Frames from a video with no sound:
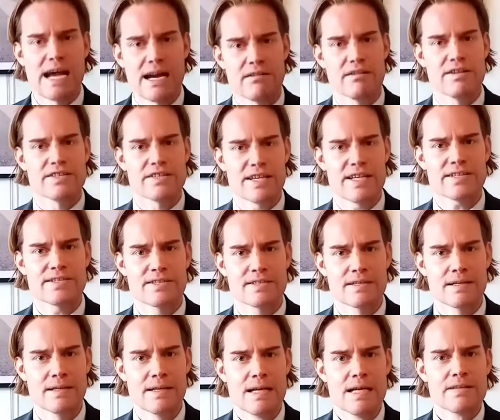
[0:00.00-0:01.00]
heresies,
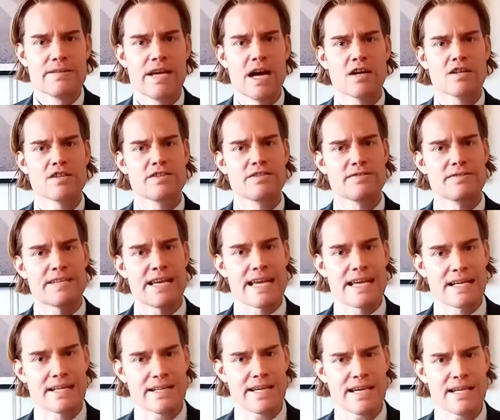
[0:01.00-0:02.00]
they are
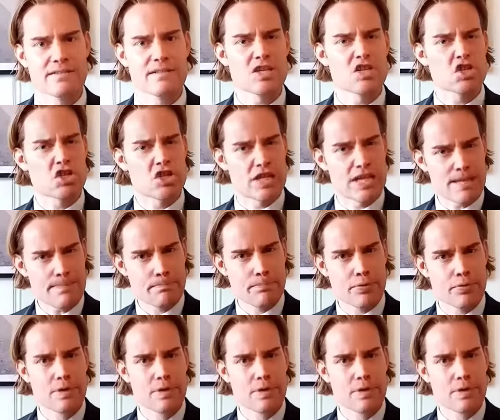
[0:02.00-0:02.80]
thinking, the sheep,